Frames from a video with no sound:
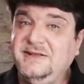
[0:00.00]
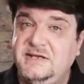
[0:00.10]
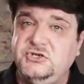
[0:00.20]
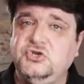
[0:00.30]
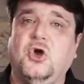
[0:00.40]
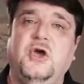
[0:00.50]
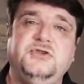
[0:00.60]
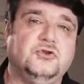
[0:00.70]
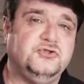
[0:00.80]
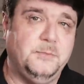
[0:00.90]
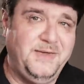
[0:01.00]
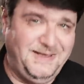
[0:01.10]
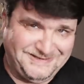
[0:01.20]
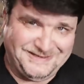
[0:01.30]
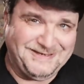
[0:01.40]
But this choice also
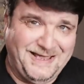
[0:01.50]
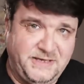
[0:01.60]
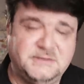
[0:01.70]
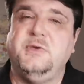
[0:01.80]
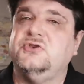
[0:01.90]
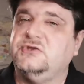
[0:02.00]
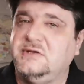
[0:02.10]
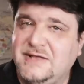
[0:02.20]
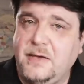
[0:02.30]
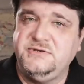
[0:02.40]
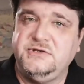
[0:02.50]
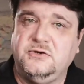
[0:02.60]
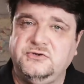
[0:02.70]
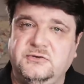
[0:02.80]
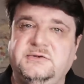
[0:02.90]
makes sense because the Type
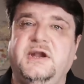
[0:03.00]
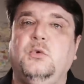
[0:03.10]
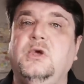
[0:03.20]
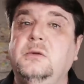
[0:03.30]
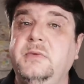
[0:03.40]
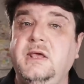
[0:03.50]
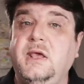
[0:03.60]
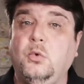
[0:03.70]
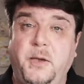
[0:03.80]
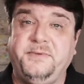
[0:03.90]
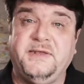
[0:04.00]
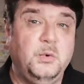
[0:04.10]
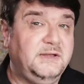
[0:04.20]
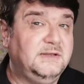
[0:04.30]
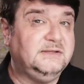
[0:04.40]
003 will be equipped
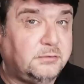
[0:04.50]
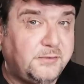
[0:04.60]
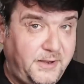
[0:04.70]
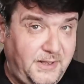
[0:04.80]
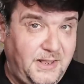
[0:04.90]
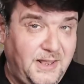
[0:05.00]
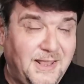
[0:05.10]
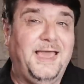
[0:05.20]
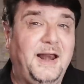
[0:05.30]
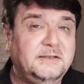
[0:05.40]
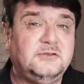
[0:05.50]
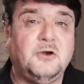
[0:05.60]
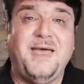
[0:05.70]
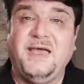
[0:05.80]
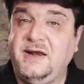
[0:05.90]
with three
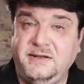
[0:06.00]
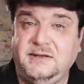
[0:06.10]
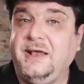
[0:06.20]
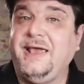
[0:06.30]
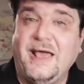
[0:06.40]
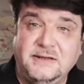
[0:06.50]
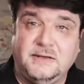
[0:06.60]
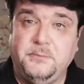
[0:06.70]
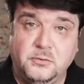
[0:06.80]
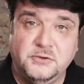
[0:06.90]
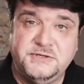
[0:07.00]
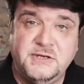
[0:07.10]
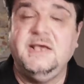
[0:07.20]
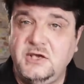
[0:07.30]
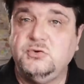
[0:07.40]
electromagnetic catapults,
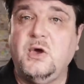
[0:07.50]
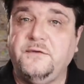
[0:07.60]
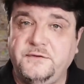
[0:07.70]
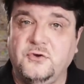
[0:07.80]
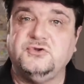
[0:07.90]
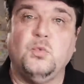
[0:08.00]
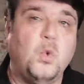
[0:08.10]
each one of those